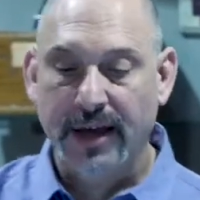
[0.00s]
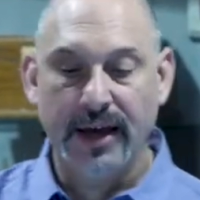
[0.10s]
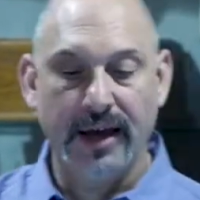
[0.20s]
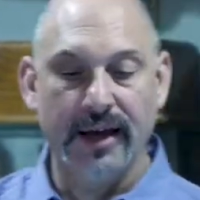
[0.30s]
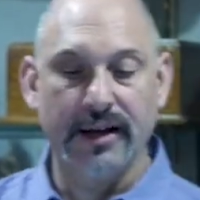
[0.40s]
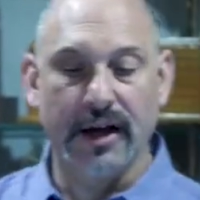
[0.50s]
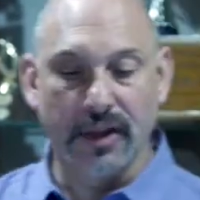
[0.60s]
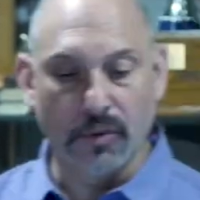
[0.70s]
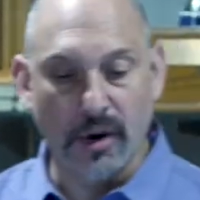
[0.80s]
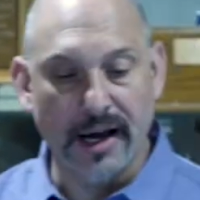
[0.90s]
And
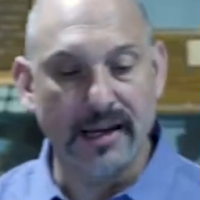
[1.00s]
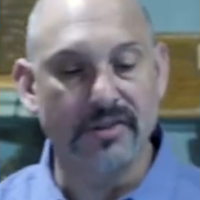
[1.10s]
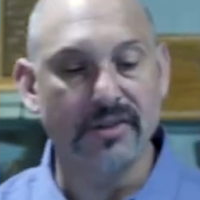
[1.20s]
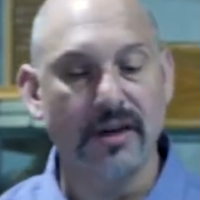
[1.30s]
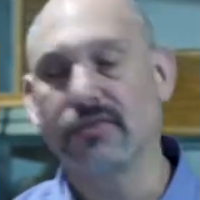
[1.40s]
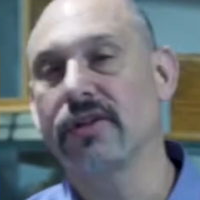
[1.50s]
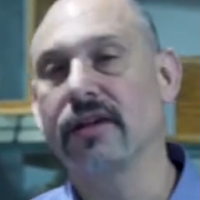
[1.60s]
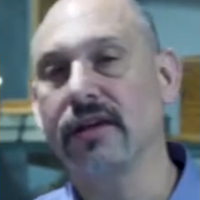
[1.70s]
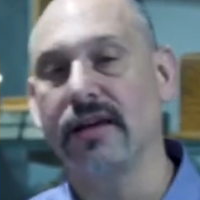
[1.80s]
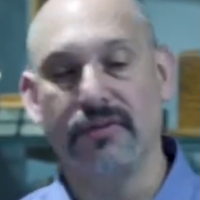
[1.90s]
otherwise, if
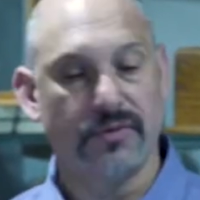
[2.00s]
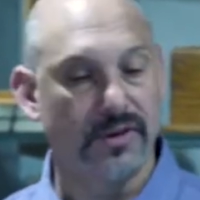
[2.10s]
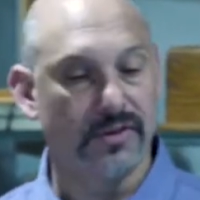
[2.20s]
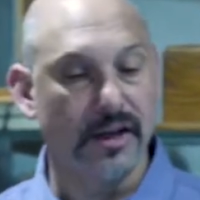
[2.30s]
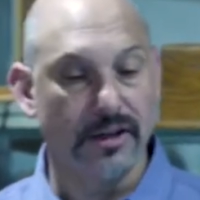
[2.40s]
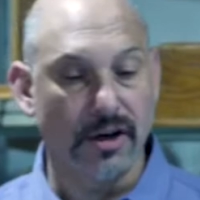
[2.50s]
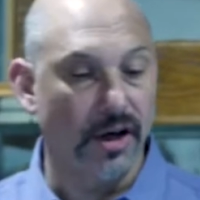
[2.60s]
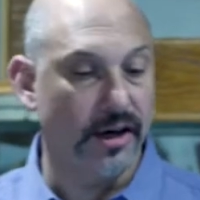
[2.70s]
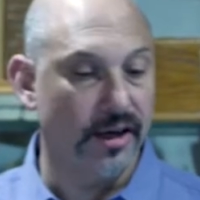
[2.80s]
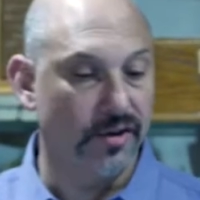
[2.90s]
the stud
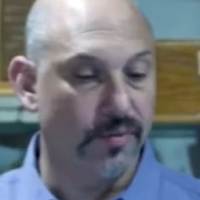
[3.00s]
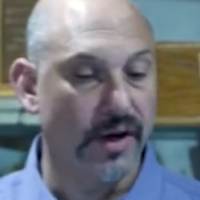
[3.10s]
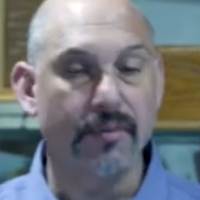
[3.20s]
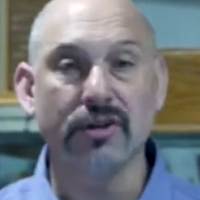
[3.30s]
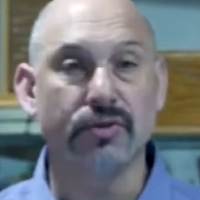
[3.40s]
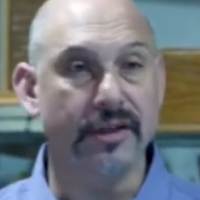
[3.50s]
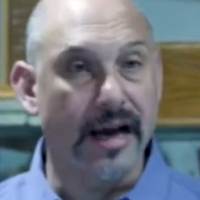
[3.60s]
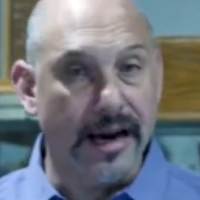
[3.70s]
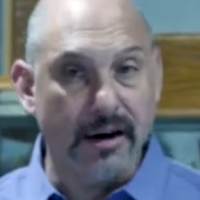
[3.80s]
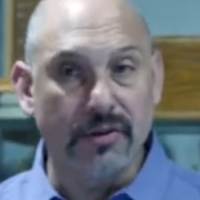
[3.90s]
dog is pretty much
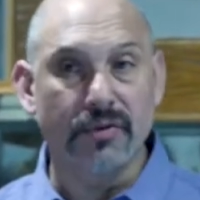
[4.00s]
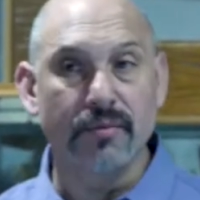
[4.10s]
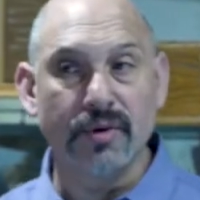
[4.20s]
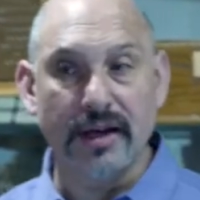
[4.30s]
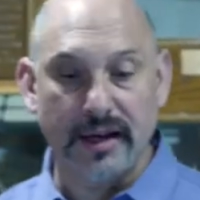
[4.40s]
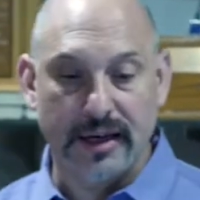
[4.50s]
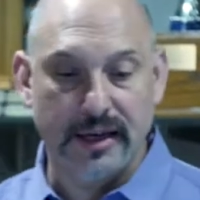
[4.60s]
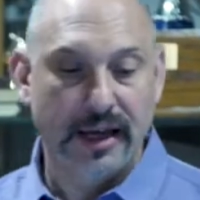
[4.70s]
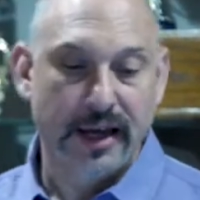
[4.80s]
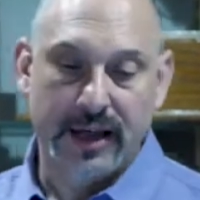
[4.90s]
retired from breeding,
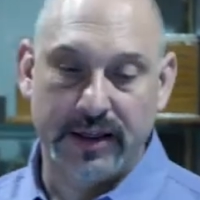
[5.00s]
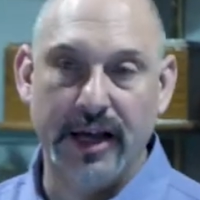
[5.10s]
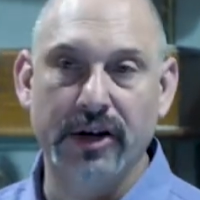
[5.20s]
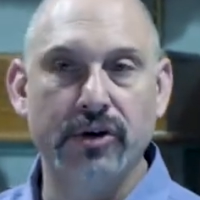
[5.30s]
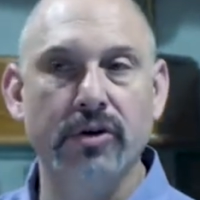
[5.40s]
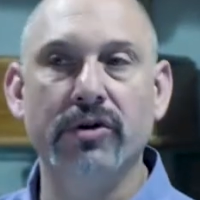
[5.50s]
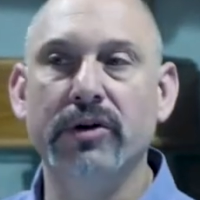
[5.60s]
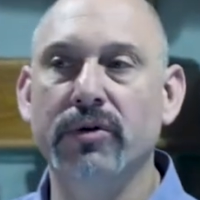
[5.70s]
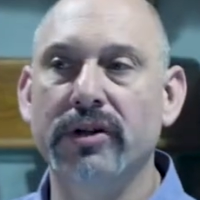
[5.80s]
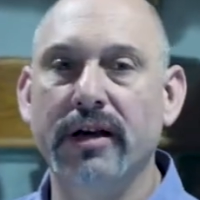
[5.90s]
then neutering
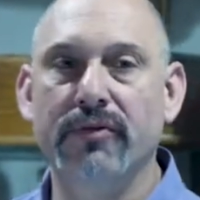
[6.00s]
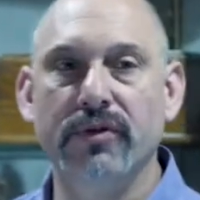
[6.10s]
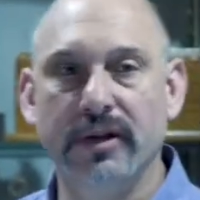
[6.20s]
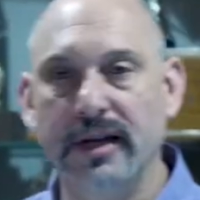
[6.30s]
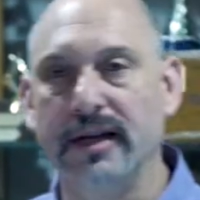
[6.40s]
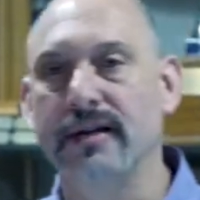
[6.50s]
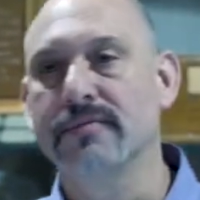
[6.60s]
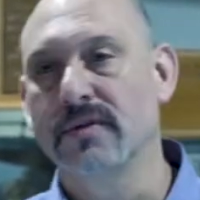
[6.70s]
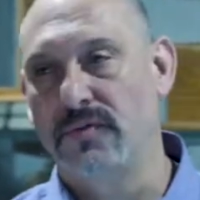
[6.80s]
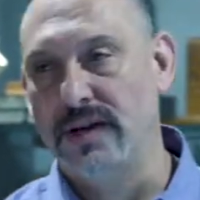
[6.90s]
will definitely
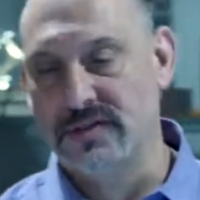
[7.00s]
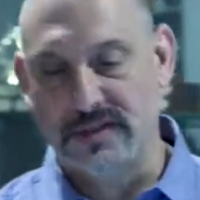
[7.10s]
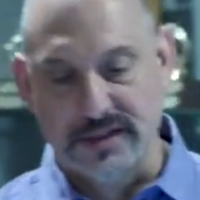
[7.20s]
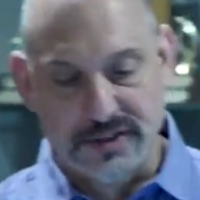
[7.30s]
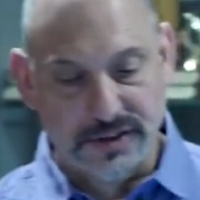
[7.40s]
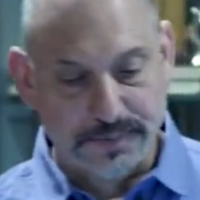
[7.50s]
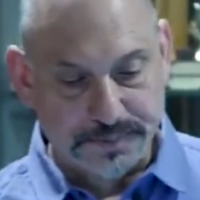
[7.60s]
fix this.